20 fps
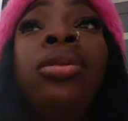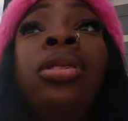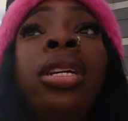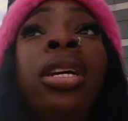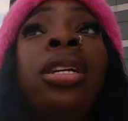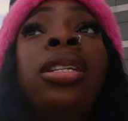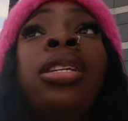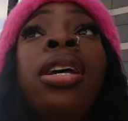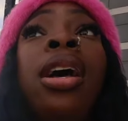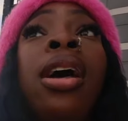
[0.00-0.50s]
to
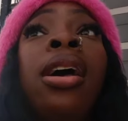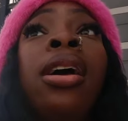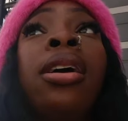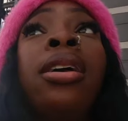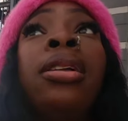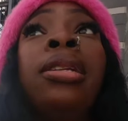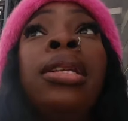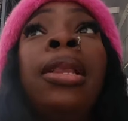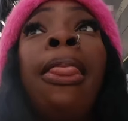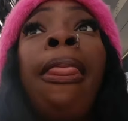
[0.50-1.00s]
TikTok
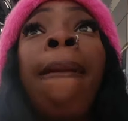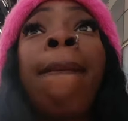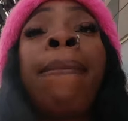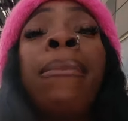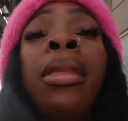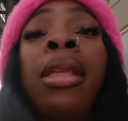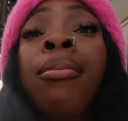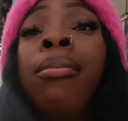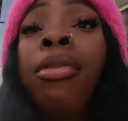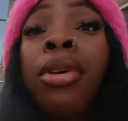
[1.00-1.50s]

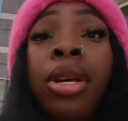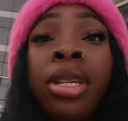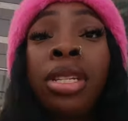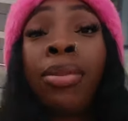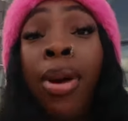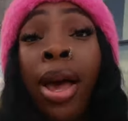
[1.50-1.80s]
because